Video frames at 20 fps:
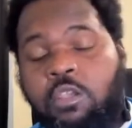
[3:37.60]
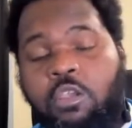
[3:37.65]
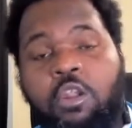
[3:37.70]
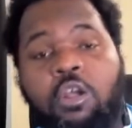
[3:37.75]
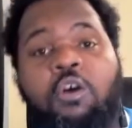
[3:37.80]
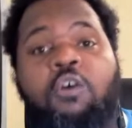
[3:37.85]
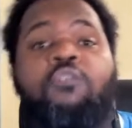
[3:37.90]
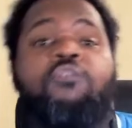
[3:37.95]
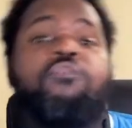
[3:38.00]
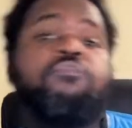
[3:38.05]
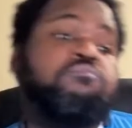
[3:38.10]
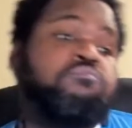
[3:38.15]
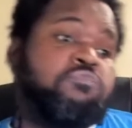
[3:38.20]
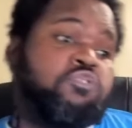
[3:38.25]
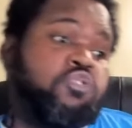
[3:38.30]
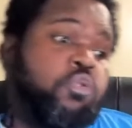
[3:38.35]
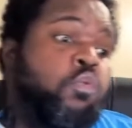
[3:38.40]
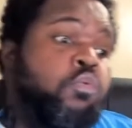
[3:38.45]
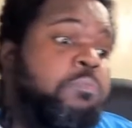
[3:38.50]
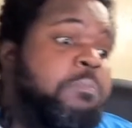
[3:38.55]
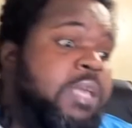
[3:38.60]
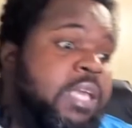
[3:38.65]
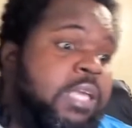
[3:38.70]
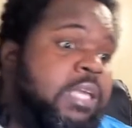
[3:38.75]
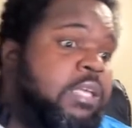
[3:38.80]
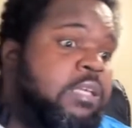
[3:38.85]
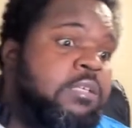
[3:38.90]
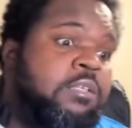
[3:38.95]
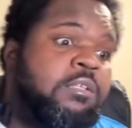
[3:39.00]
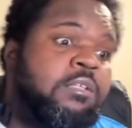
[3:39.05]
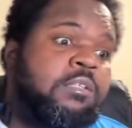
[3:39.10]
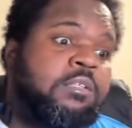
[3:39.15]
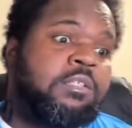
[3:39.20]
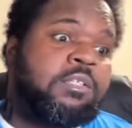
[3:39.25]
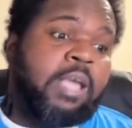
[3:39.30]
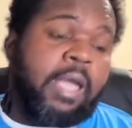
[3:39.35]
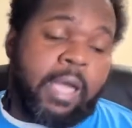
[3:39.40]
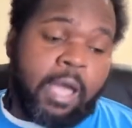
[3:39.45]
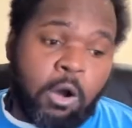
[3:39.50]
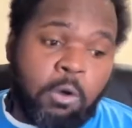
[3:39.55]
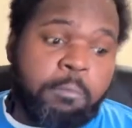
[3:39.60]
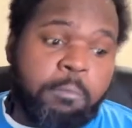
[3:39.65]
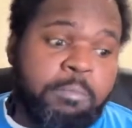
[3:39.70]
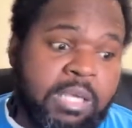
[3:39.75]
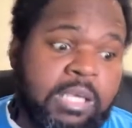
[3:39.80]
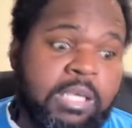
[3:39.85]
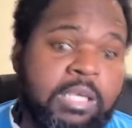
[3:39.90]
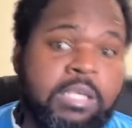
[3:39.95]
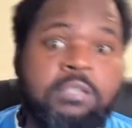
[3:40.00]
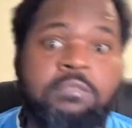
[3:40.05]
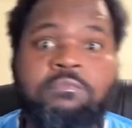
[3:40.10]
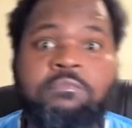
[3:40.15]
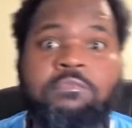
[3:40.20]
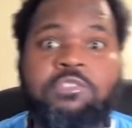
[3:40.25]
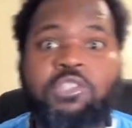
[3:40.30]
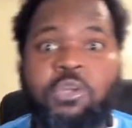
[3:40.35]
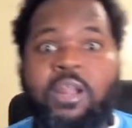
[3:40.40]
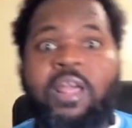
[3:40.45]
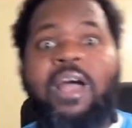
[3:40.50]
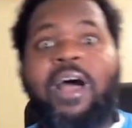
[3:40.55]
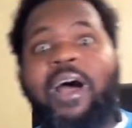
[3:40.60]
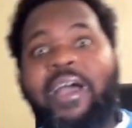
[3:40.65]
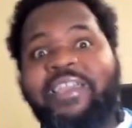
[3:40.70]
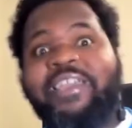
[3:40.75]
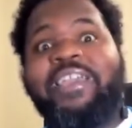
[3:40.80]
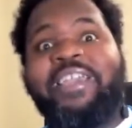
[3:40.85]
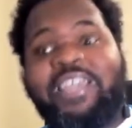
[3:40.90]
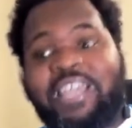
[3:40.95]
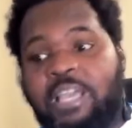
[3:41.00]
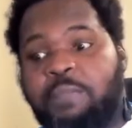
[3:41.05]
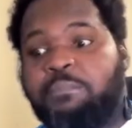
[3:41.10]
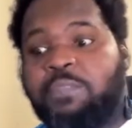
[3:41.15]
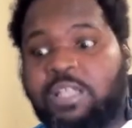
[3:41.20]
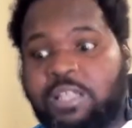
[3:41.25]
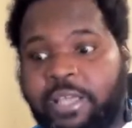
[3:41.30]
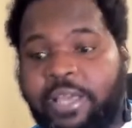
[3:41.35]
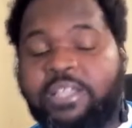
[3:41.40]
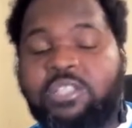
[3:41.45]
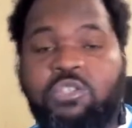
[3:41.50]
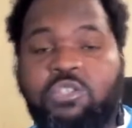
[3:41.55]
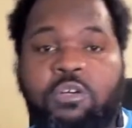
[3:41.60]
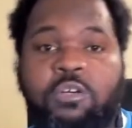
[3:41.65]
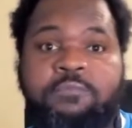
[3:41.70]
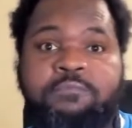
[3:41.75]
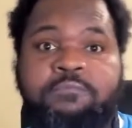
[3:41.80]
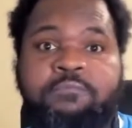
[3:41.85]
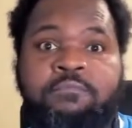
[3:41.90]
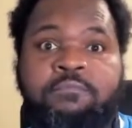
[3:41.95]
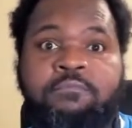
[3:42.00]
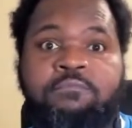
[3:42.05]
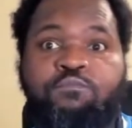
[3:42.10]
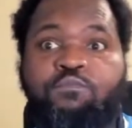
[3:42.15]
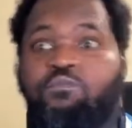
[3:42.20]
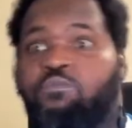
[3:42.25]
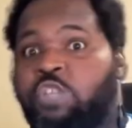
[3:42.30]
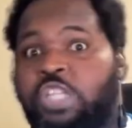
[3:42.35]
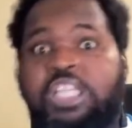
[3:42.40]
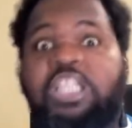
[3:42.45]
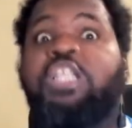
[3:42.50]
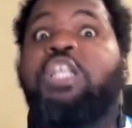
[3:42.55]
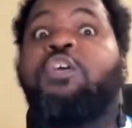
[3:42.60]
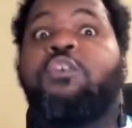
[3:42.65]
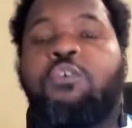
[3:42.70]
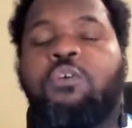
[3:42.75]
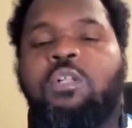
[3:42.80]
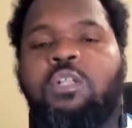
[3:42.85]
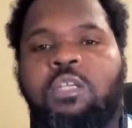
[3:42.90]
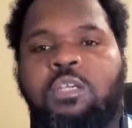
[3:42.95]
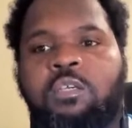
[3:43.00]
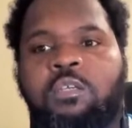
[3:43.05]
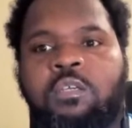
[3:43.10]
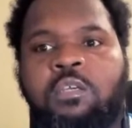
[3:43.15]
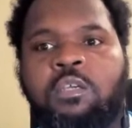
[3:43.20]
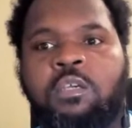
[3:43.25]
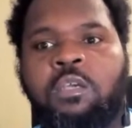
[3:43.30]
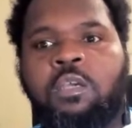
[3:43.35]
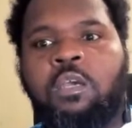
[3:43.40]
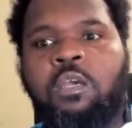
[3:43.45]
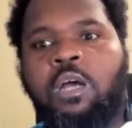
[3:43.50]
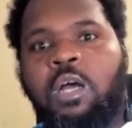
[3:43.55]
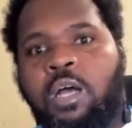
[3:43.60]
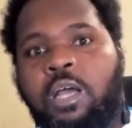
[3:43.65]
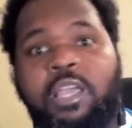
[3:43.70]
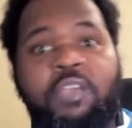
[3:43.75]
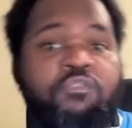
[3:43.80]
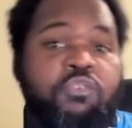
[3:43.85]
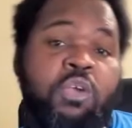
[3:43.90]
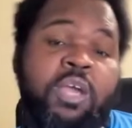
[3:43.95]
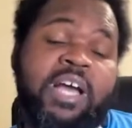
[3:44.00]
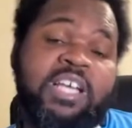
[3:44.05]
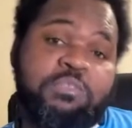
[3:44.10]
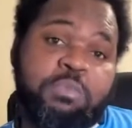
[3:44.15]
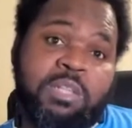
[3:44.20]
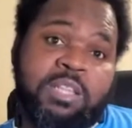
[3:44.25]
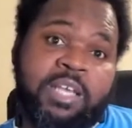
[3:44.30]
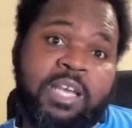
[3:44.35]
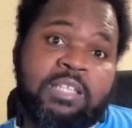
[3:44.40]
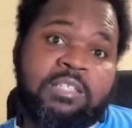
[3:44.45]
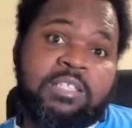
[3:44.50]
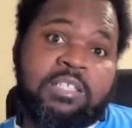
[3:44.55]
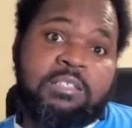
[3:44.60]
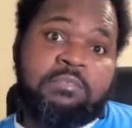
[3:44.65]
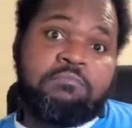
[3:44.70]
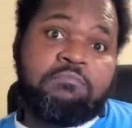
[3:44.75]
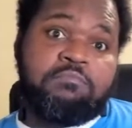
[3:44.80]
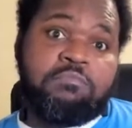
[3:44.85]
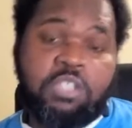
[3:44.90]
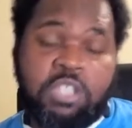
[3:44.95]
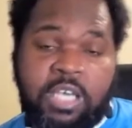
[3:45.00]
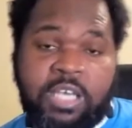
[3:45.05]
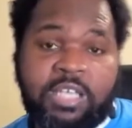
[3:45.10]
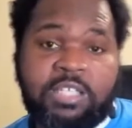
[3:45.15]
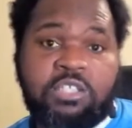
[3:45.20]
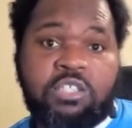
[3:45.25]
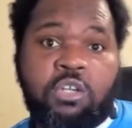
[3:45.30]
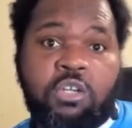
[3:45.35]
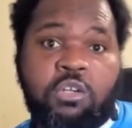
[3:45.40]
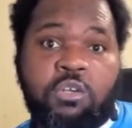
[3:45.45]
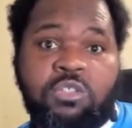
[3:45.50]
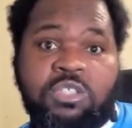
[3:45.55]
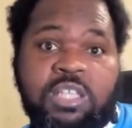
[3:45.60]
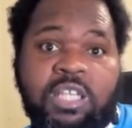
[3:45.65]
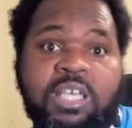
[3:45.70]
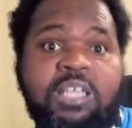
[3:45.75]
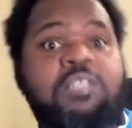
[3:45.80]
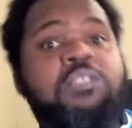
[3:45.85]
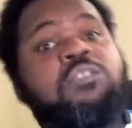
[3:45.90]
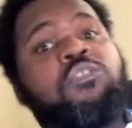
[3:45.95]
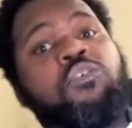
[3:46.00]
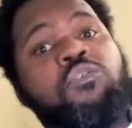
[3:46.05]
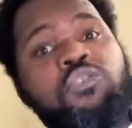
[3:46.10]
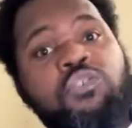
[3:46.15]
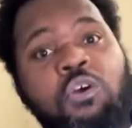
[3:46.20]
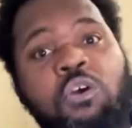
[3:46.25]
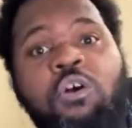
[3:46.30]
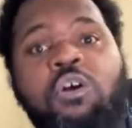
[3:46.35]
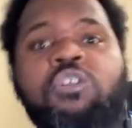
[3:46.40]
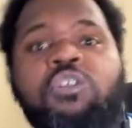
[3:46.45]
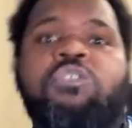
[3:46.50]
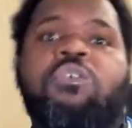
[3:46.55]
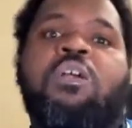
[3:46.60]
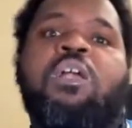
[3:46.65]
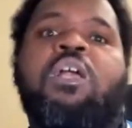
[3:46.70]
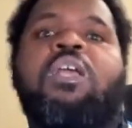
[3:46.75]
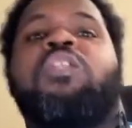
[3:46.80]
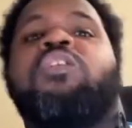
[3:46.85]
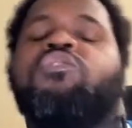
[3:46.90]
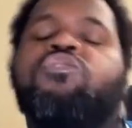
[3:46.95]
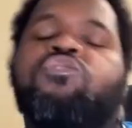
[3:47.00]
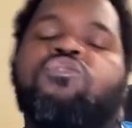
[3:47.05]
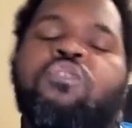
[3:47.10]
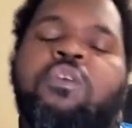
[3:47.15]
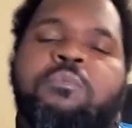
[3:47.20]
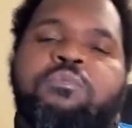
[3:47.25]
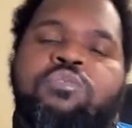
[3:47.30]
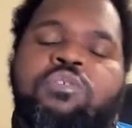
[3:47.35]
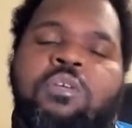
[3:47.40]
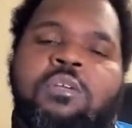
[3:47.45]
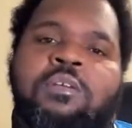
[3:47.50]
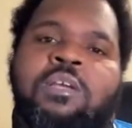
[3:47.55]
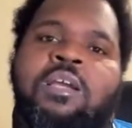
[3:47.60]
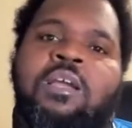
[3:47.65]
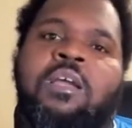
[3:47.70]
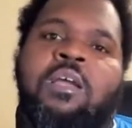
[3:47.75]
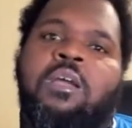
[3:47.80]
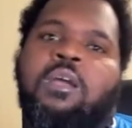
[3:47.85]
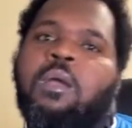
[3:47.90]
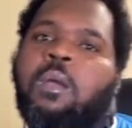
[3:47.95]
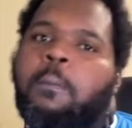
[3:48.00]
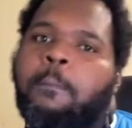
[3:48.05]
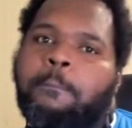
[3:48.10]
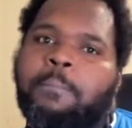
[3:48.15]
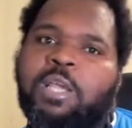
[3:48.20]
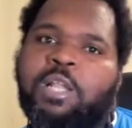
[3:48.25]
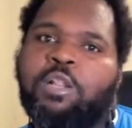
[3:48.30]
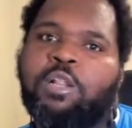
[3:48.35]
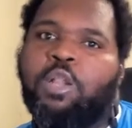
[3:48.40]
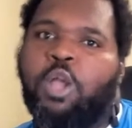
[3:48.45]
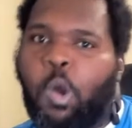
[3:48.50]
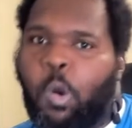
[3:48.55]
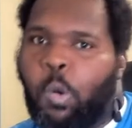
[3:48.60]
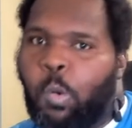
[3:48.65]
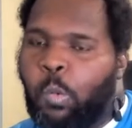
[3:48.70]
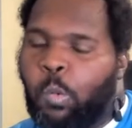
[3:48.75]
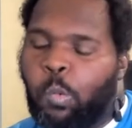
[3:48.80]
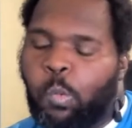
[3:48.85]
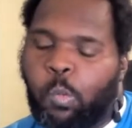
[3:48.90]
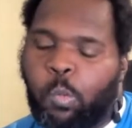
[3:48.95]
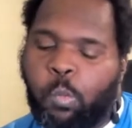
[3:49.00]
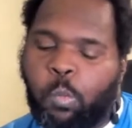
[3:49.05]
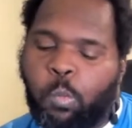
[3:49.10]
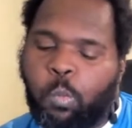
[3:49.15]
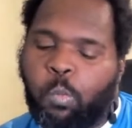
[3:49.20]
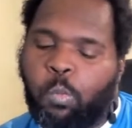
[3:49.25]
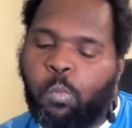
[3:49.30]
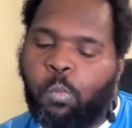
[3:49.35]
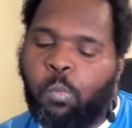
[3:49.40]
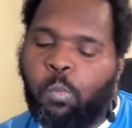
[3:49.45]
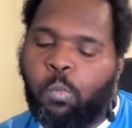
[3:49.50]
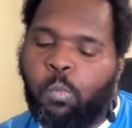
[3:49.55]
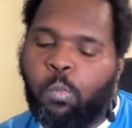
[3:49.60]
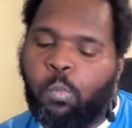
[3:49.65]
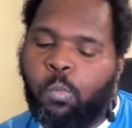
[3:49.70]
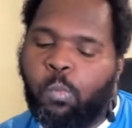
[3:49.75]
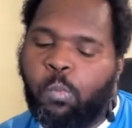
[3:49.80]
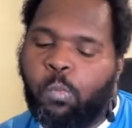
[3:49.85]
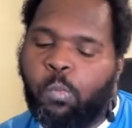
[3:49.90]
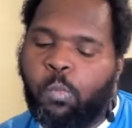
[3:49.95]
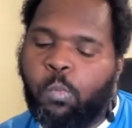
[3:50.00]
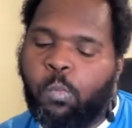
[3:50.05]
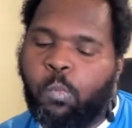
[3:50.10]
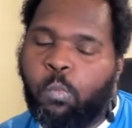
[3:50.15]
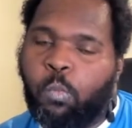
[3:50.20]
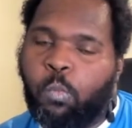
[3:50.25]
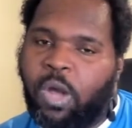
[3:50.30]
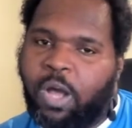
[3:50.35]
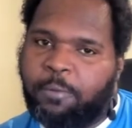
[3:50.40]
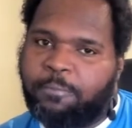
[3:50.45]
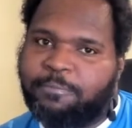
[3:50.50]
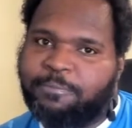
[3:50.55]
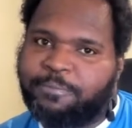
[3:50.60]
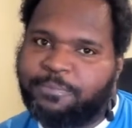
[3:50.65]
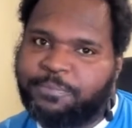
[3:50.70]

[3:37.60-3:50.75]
you know, to me to help me so that I can keep the lights on. Literally, uh, if you guys would like to get to those links, those are also in the description below. Well,